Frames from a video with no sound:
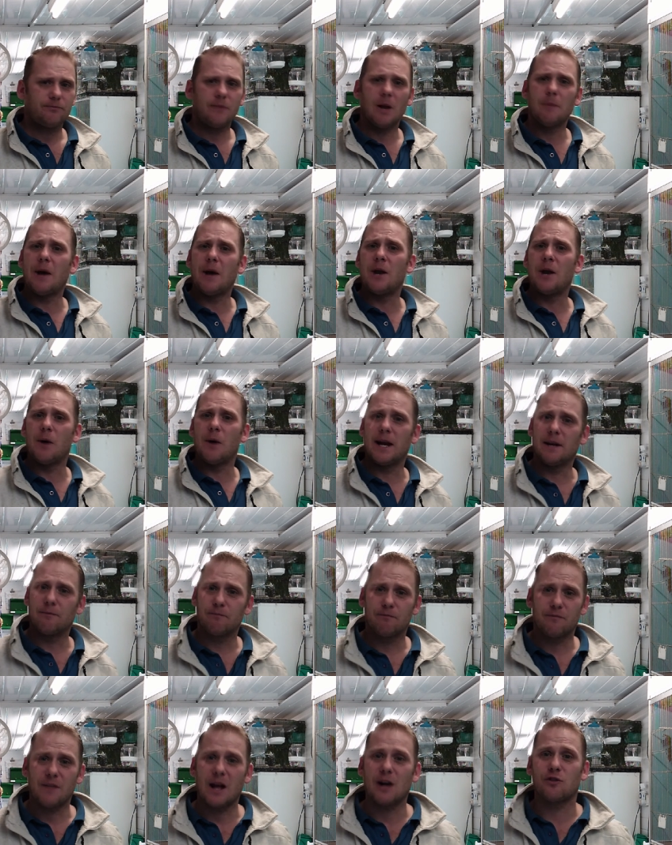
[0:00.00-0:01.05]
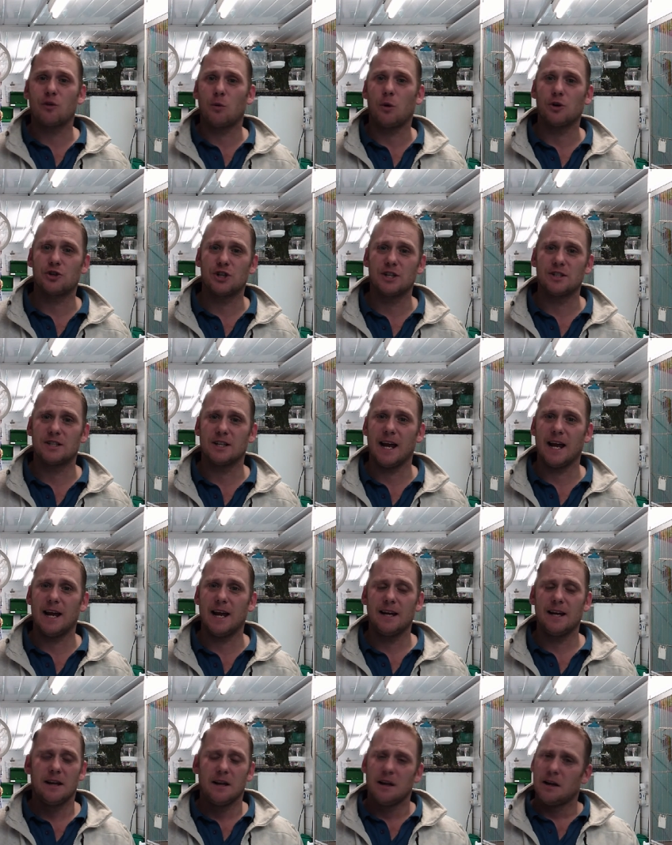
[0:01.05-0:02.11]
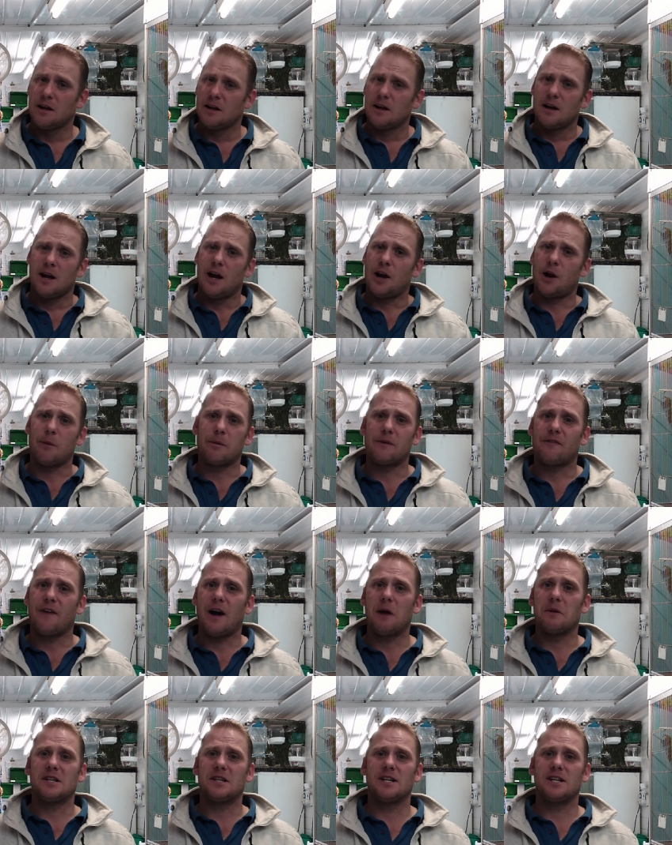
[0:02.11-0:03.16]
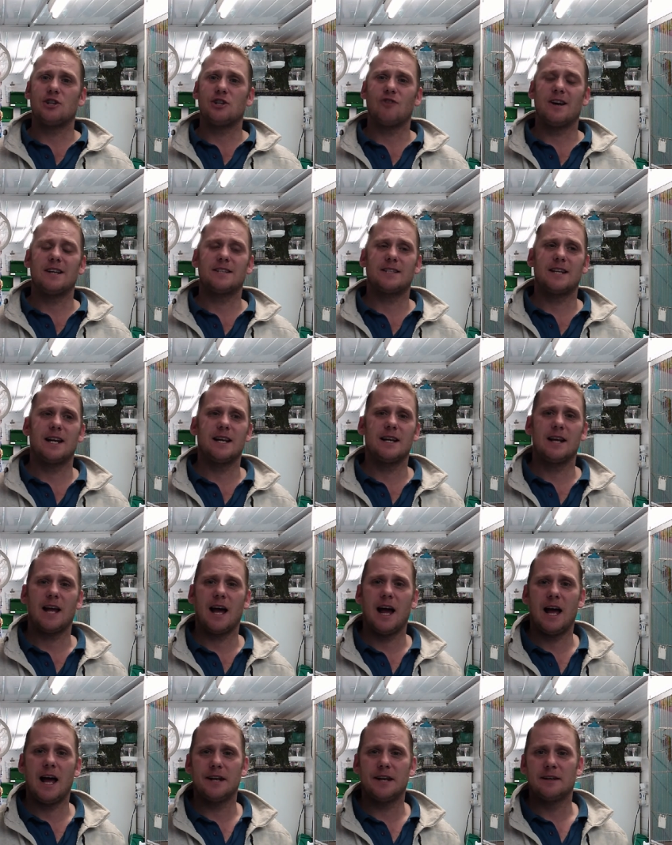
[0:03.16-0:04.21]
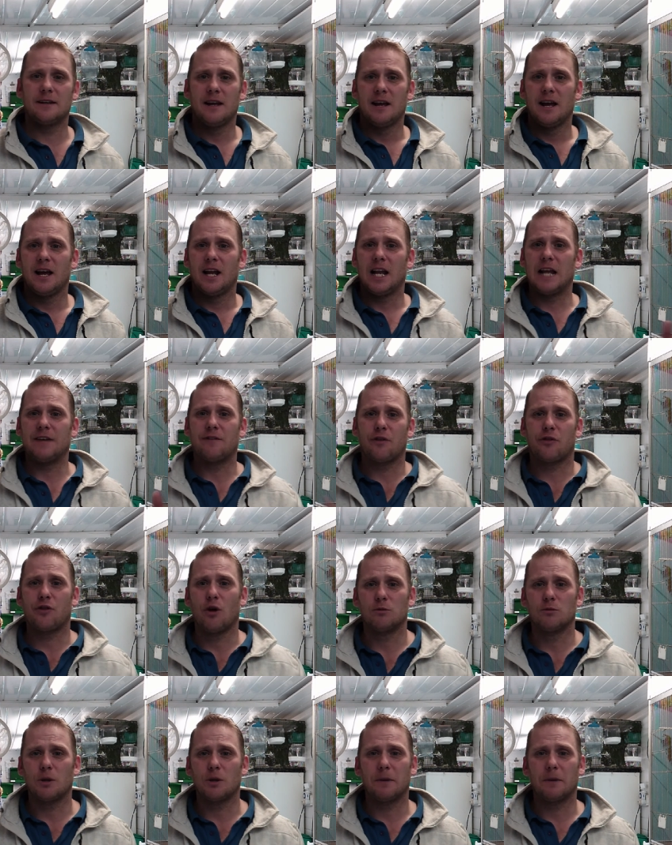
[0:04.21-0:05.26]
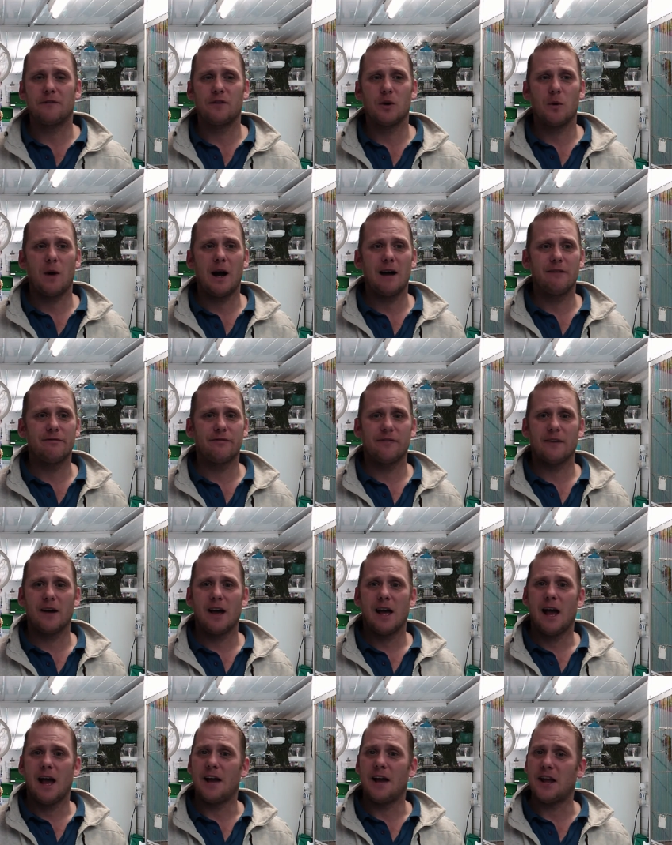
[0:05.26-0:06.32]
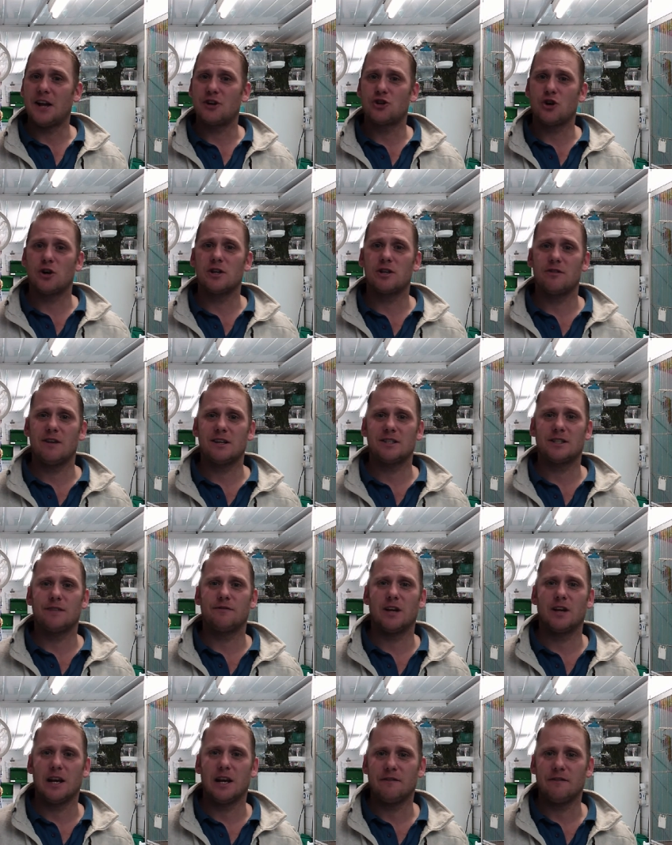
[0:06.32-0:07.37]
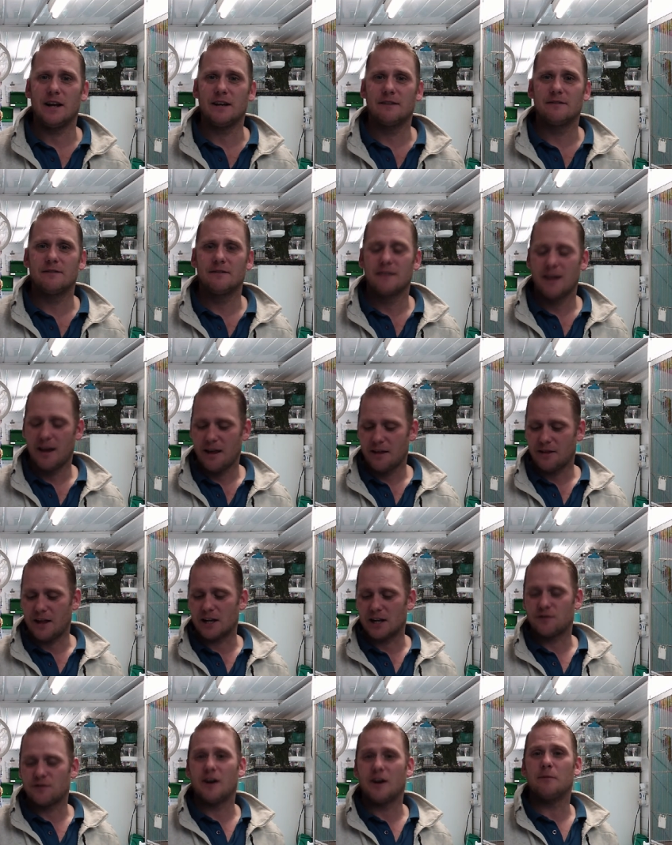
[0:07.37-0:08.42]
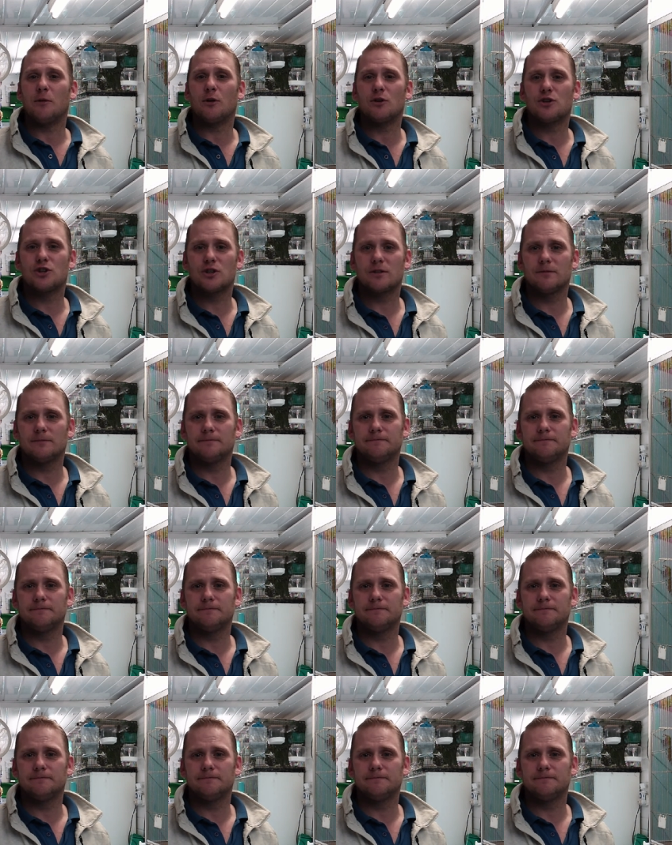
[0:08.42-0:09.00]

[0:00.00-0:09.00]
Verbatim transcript: But anyway, thanks for watching today. I hope you found this interesting and leave a thumbs up if you have and enjoy the rest of the evening. Thanks very much.